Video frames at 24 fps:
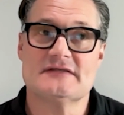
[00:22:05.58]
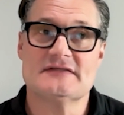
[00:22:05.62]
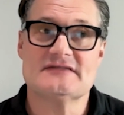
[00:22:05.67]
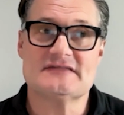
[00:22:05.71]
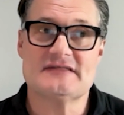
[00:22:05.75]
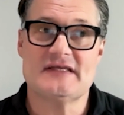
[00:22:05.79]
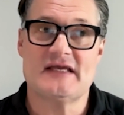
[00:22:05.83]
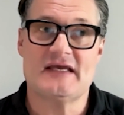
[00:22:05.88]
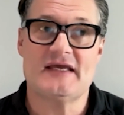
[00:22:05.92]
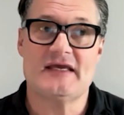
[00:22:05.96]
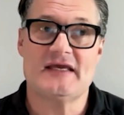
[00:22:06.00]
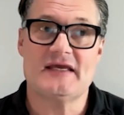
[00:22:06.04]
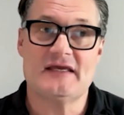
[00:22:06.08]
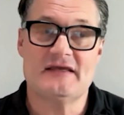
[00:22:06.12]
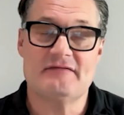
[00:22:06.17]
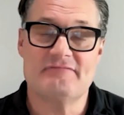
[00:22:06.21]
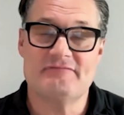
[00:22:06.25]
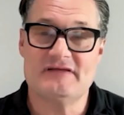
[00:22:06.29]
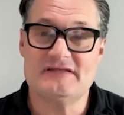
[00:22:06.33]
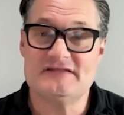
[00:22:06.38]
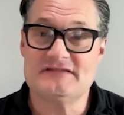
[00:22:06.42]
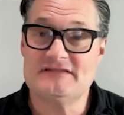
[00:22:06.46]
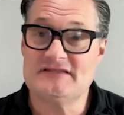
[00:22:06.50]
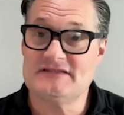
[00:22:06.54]
say,
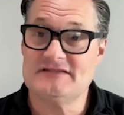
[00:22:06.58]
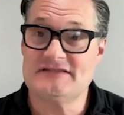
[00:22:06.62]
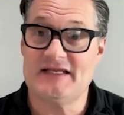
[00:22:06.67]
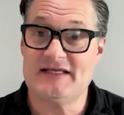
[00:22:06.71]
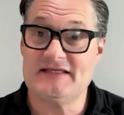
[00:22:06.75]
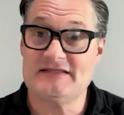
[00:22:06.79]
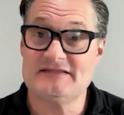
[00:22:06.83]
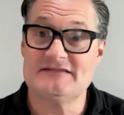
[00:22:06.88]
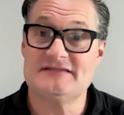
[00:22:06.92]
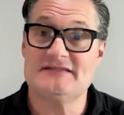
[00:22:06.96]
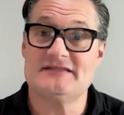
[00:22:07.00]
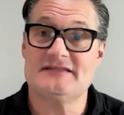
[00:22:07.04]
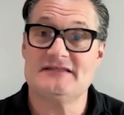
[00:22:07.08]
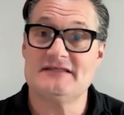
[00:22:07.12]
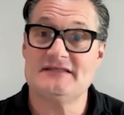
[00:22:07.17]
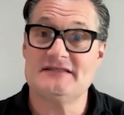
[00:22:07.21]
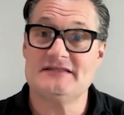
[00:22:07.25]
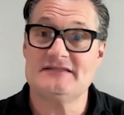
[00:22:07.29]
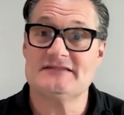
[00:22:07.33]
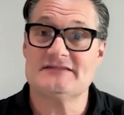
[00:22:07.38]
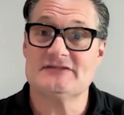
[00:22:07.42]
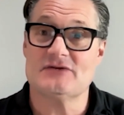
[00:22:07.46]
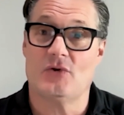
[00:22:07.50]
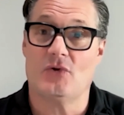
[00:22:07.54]
vintage
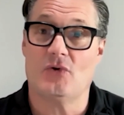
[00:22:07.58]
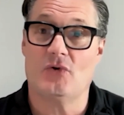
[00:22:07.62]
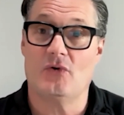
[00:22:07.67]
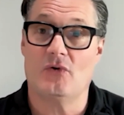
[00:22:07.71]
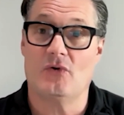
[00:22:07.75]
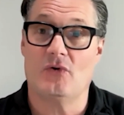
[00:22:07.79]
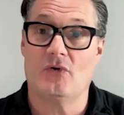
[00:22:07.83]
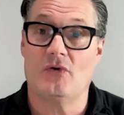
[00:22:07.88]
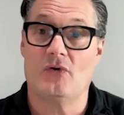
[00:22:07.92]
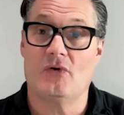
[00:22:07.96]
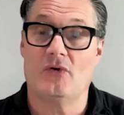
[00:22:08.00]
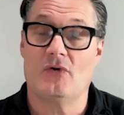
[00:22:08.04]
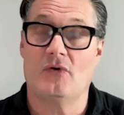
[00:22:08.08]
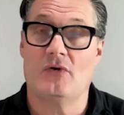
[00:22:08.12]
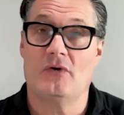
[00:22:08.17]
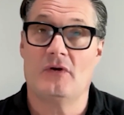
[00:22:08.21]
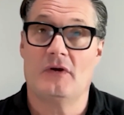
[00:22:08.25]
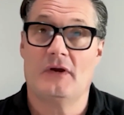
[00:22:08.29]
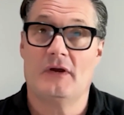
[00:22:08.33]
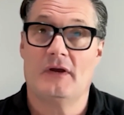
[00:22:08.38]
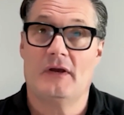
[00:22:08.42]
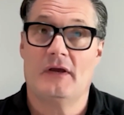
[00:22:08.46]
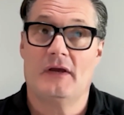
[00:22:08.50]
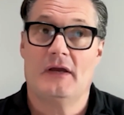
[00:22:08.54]
lenses or
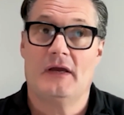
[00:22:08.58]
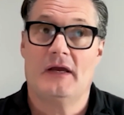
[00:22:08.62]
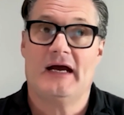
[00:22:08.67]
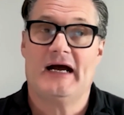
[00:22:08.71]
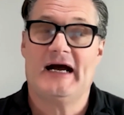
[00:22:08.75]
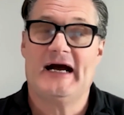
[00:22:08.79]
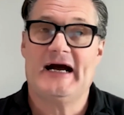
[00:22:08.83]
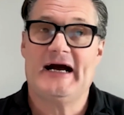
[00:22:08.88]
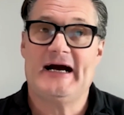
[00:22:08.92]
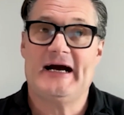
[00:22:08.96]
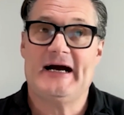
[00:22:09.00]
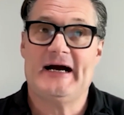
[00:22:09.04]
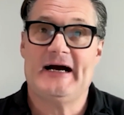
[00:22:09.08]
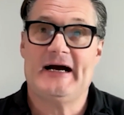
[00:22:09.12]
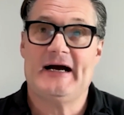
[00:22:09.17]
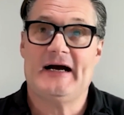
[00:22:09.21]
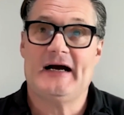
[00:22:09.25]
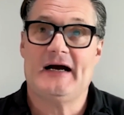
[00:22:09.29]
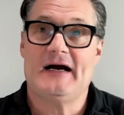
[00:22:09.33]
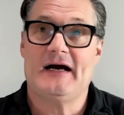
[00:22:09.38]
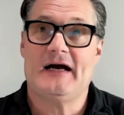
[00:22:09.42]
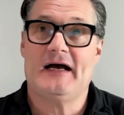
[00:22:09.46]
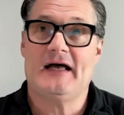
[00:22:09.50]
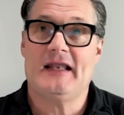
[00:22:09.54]

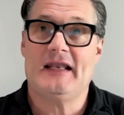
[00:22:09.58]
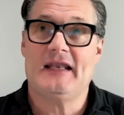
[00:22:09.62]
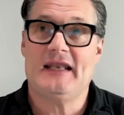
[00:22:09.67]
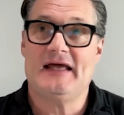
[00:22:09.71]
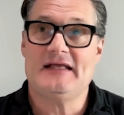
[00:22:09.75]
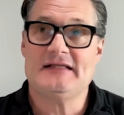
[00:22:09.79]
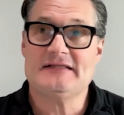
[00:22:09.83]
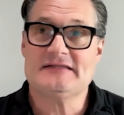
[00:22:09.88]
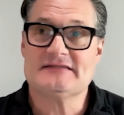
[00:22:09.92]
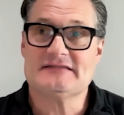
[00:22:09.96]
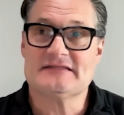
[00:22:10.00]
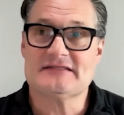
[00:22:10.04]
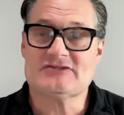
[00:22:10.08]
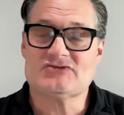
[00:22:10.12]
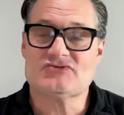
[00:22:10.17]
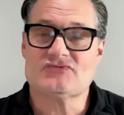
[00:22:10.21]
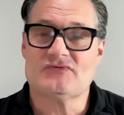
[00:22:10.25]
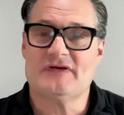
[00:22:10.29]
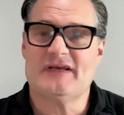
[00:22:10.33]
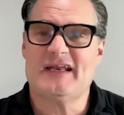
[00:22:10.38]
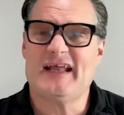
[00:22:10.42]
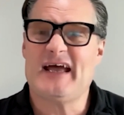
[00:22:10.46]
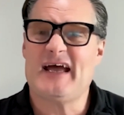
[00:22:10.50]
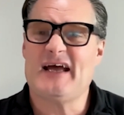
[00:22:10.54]
a lens that's
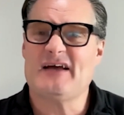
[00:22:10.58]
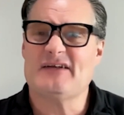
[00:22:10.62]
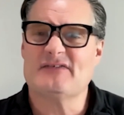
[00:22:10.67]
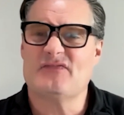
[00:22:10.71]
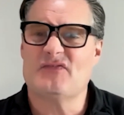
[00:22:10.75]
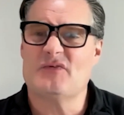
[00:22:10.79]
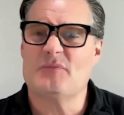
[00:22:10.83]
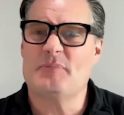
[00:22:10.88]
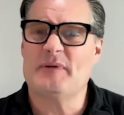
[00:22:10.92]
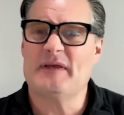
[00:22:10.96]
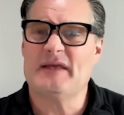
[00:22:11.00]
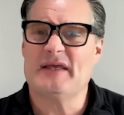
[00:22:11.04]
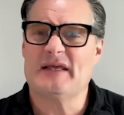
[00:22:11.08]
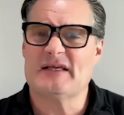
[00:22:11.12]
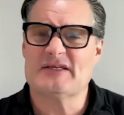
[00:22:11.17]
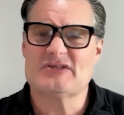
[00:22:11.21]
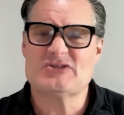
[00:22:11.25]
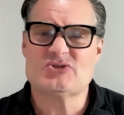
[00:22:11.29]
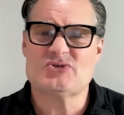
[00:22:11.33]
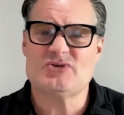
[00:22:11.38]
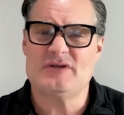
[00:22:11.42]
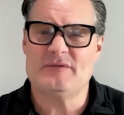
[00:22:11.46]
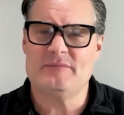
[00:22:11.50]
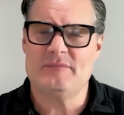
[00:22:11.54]
renowned for being
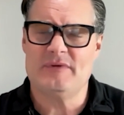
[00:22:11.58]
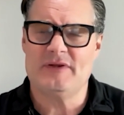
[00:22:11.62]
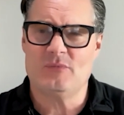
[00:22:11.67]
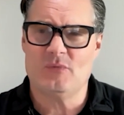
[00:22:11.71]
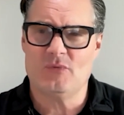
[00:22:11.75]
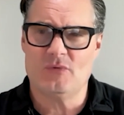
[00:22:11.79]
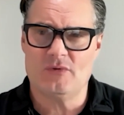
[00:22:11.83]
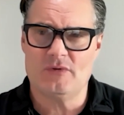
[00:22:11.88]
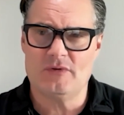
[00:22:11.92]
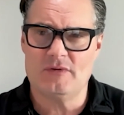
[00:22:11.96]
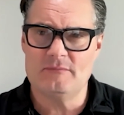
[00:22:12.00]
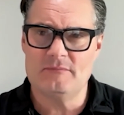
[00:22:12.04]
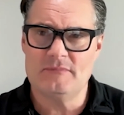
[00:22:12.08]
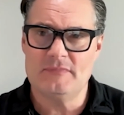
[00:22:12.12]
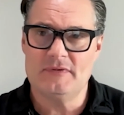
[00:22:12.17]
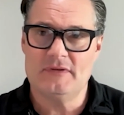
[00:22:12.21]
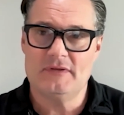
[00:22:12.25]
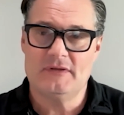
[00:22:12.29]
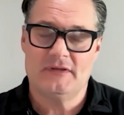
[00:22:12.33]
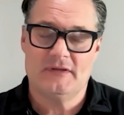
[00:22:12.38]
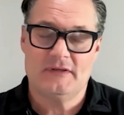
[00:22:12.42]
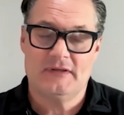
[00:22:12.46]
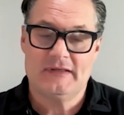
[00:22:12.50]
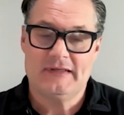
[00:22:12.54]
extremely warm,
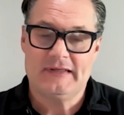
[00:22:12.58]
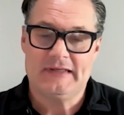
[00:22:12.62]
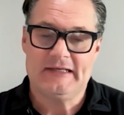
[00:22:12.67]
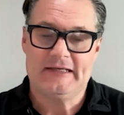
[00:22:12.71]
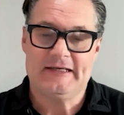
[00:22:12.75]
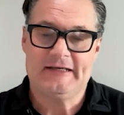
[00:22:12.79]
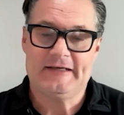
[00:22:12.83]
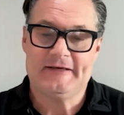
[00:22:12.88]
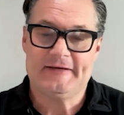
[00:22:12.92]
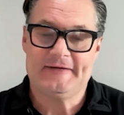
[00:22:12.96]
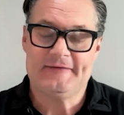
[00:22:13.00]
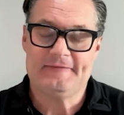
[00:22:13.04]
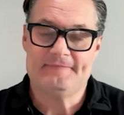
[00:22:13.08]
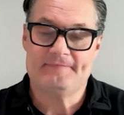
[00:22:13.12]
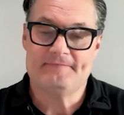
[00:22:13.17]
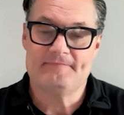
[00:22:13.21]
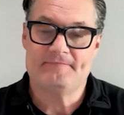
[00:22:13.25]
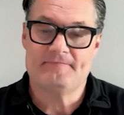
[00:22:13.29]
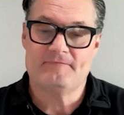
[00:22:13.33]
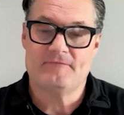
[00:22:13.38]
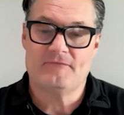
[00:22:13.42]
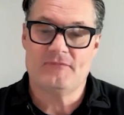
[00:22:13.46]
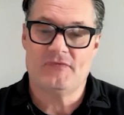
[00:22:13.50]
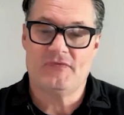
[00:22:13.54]

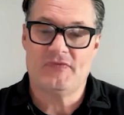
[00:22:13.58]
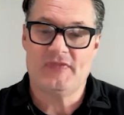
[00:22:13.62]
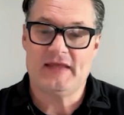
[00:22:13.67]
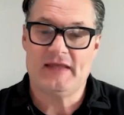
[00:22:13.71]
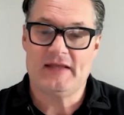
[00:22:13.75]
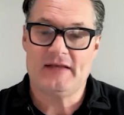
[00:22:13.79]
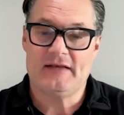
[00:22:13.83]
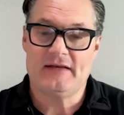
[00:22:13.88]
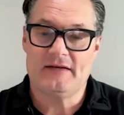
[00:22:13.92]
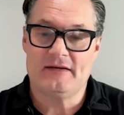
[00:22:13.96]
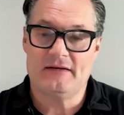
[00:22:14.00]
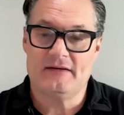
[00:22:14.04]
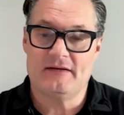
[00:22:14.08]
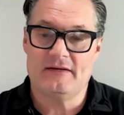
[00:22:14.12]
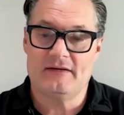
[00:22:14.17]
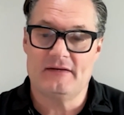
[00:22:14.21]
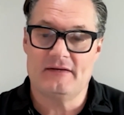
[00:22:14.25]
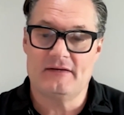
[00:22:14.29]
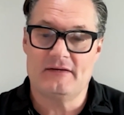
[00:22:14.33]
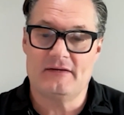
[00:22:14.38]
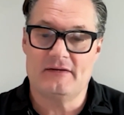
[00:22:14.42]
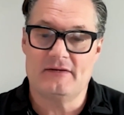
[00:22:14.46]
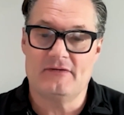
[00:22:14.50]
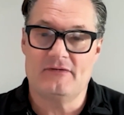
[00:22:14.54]

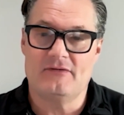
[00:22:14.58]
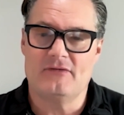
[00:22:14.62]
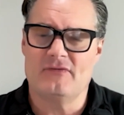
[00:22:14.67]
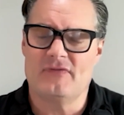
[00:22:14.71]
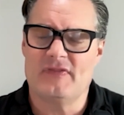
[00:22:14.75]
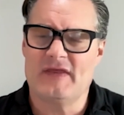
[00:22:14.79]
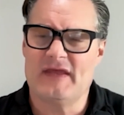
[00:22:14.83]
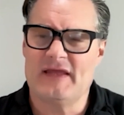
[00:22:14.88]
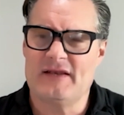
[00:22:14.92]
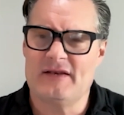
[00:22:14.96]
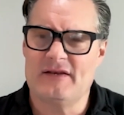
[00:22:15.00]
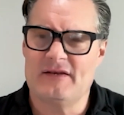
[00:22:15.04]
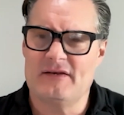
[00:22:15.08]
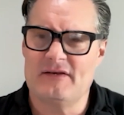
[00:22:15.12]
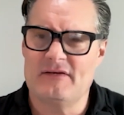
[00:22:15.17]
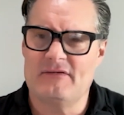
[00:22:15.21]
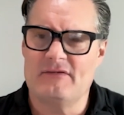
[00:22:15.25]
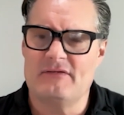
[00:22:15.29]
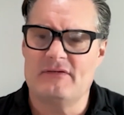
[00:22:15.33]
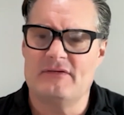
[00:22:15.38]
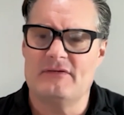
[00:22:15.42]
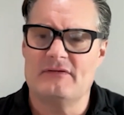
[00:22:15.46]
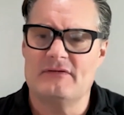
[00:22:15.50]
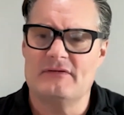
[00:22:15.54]
then you're
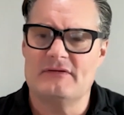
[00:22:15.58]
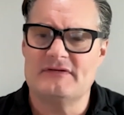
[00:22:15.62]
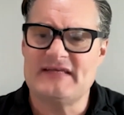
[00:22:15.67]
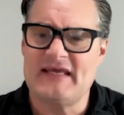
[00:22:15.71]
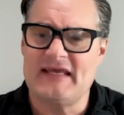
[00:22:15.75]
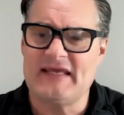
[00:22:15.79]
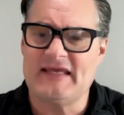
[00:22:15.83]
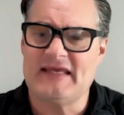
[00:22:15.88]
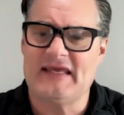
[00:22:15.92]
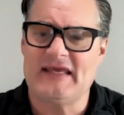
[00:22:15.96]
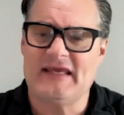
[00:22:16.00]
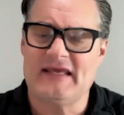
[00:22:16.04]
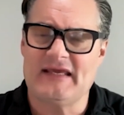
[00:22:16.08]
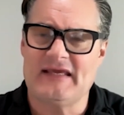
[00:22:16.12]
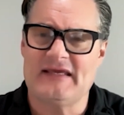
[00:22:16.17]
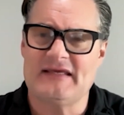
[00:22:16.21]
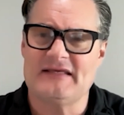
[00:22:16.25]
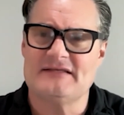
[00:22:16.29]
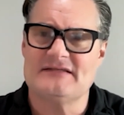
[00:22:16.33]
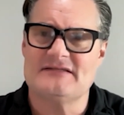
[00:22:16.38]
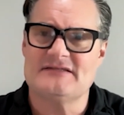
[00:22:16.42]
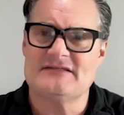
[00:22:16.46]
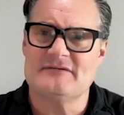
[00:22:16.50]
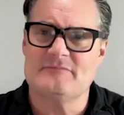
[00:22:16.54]
then taking
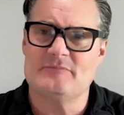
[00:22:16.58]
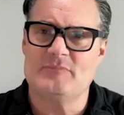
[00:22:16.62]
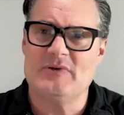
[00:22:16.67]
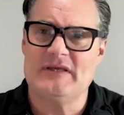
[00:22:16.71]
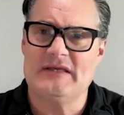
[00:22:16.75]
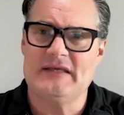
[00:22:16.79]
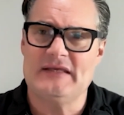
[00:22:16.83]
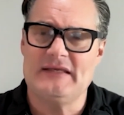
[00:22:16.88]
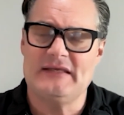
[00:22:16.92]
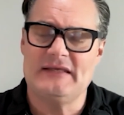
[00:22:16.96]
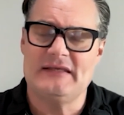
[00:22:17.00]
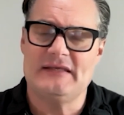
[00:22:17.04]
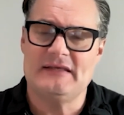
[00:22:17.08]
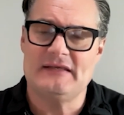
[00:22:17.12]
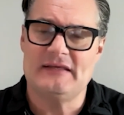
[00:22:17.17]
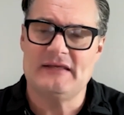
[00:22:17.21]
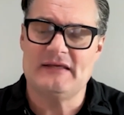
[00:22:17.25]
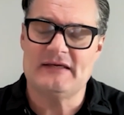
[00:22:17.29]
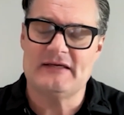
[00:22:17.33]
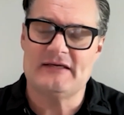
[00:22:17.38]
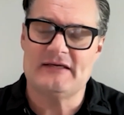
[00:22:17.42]
it to be,